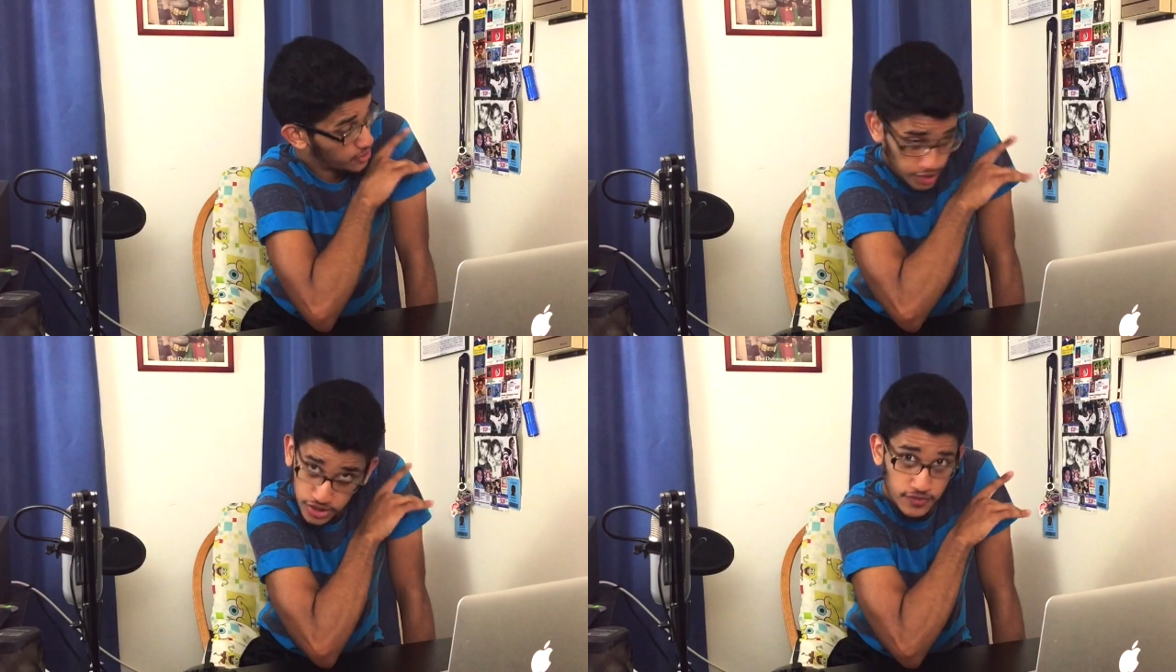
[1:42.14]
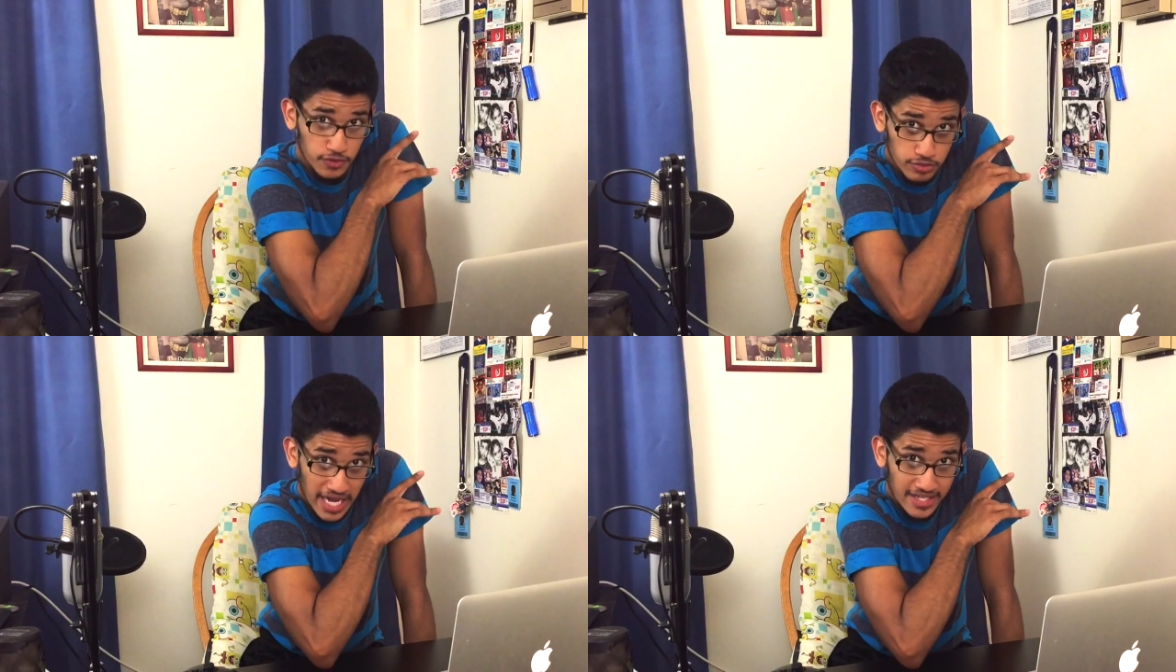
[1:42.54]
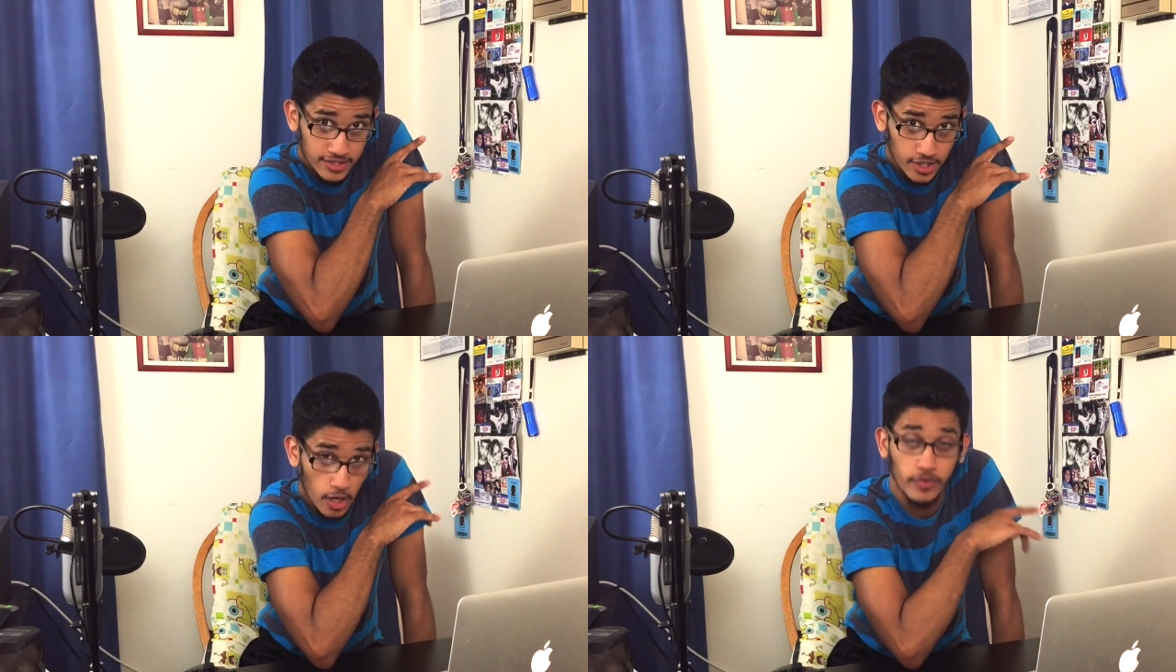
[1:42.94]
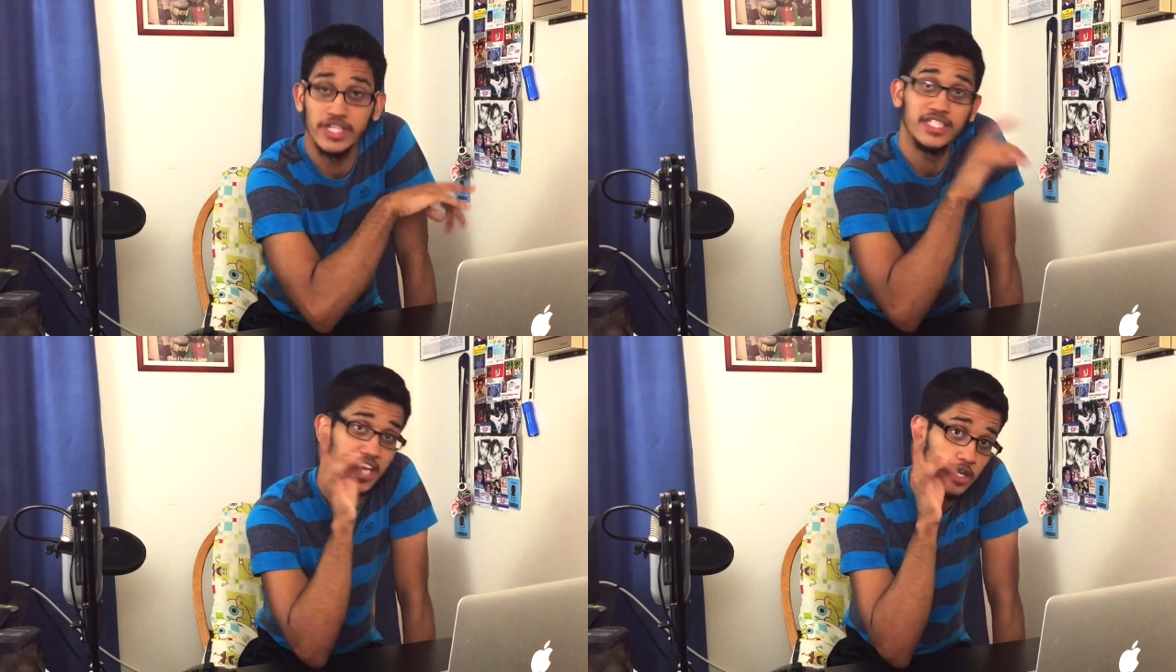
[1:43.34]
And just a few days ago,
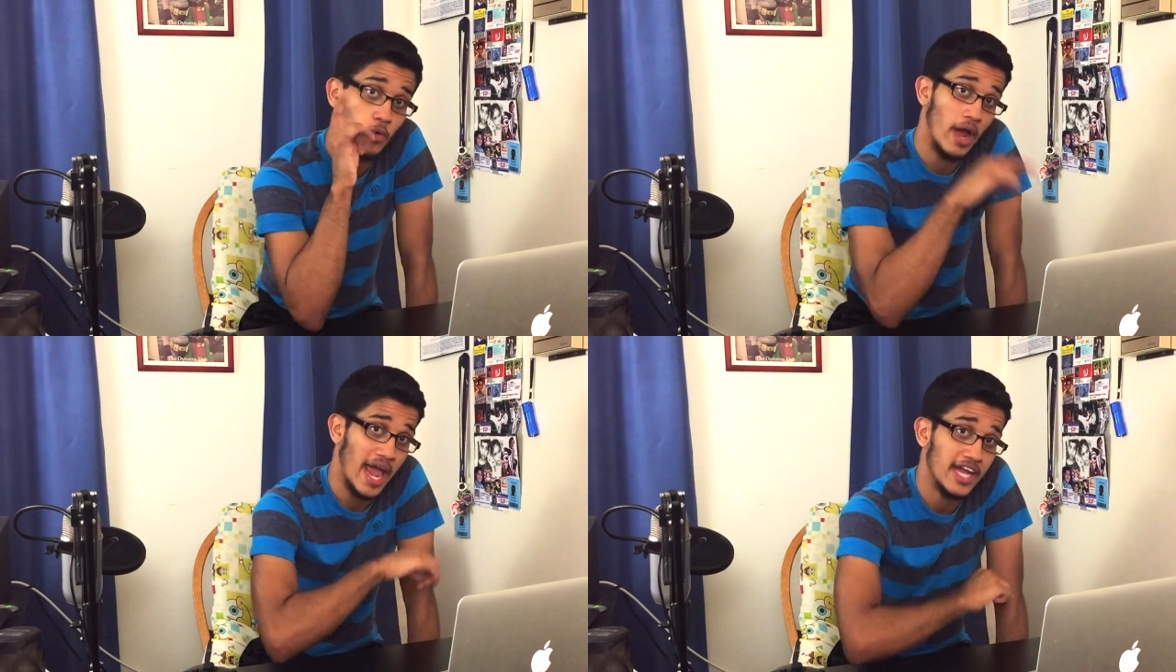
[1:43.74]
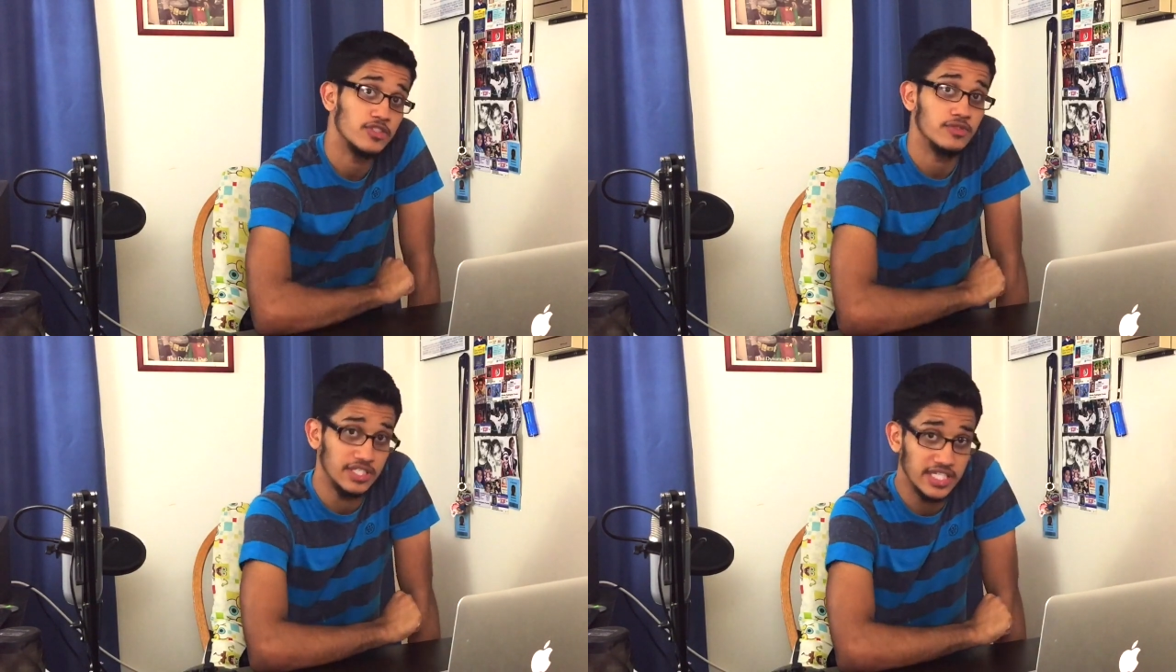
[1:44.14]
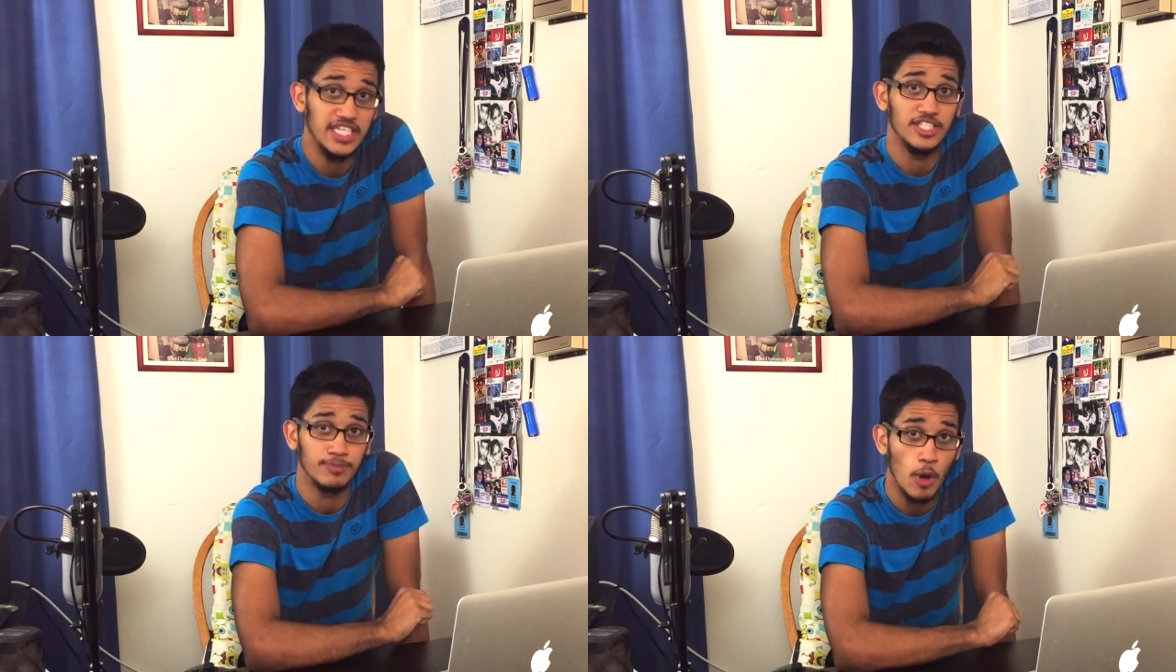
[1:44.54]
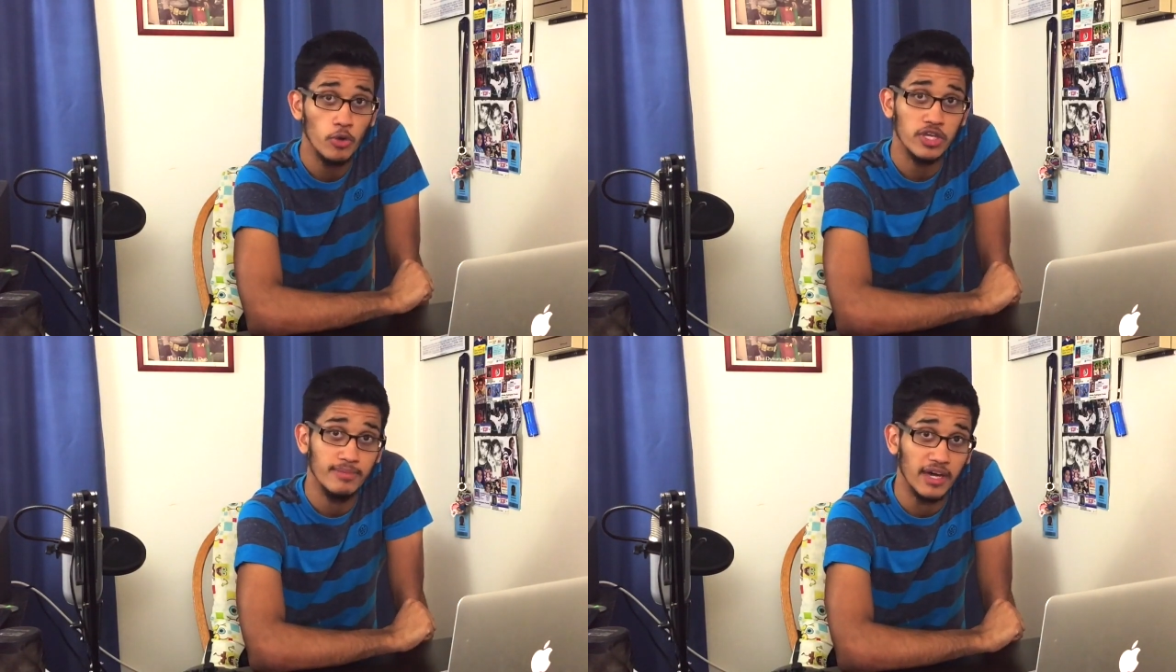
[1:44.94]
Nintendo actually teased
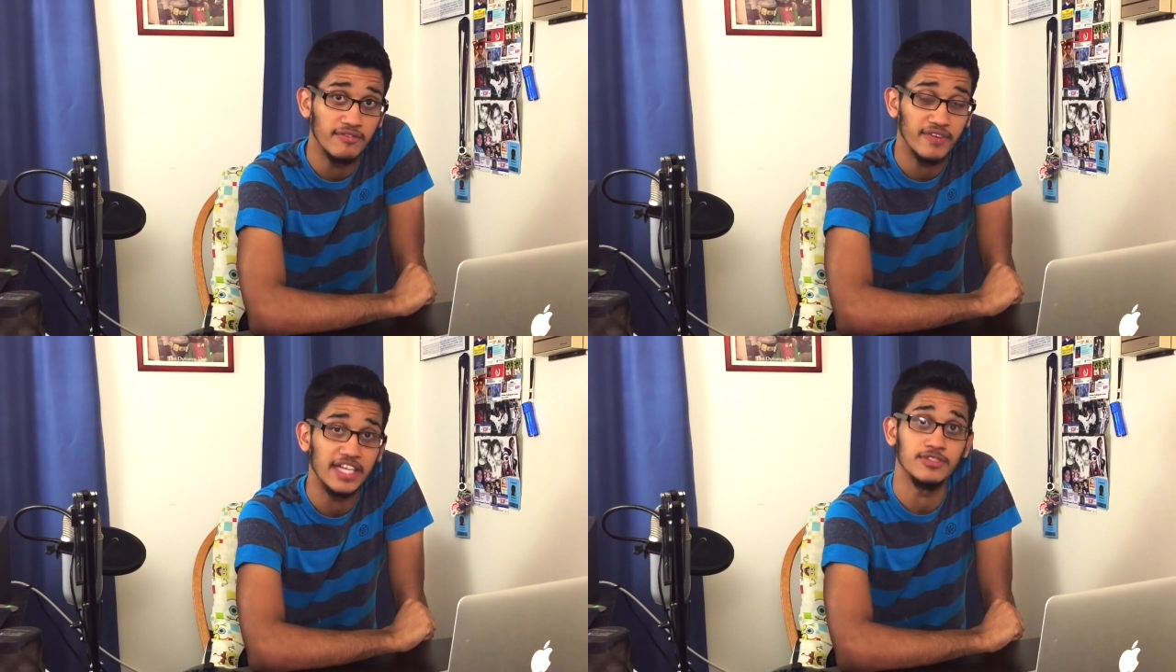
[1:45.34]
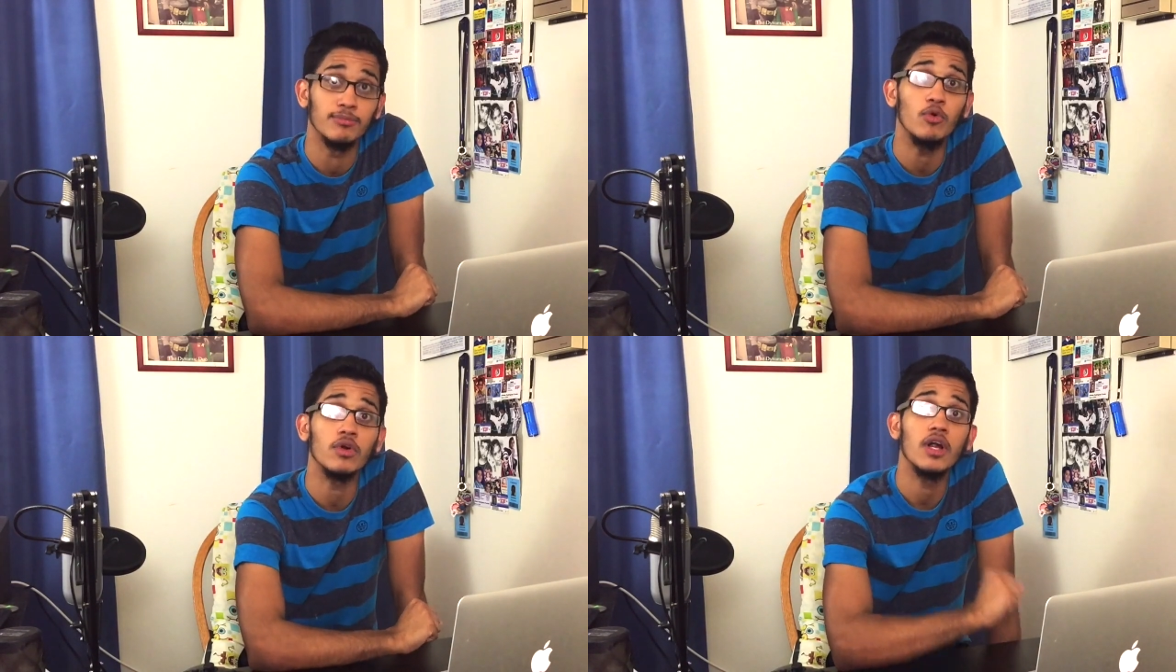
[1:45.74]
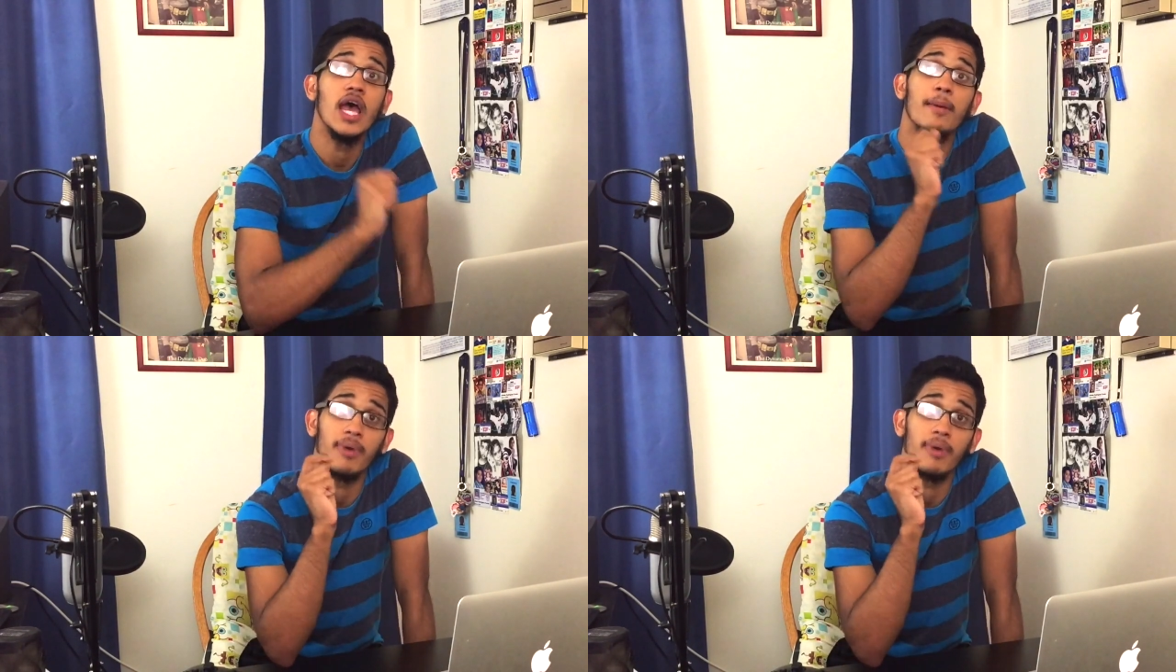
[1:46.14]
Pokemon fans more